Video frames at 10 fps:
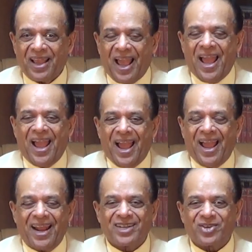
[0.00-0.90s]

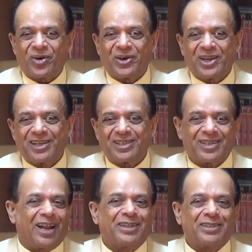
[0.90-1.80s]
And Comrade
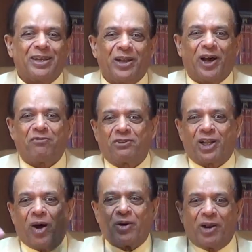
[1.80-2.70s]
Acharya laughed
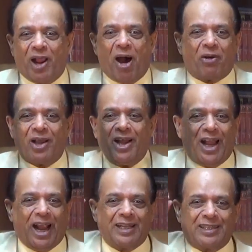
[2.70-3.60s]
out loud
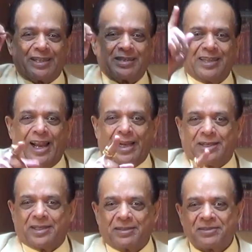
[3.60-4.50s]
and he said,
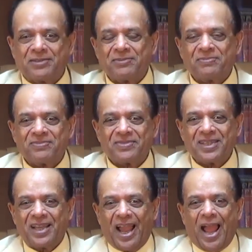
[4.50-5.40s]
selected.
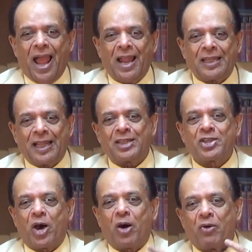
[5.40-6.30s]
And that's
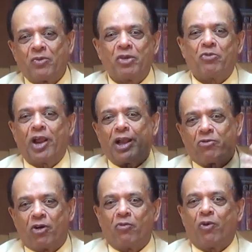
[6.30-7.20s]
how we went
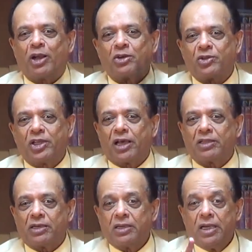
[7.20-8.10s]
from one to the
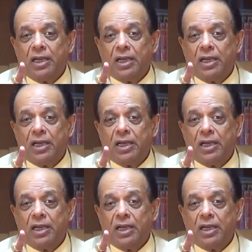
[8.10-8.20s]
other.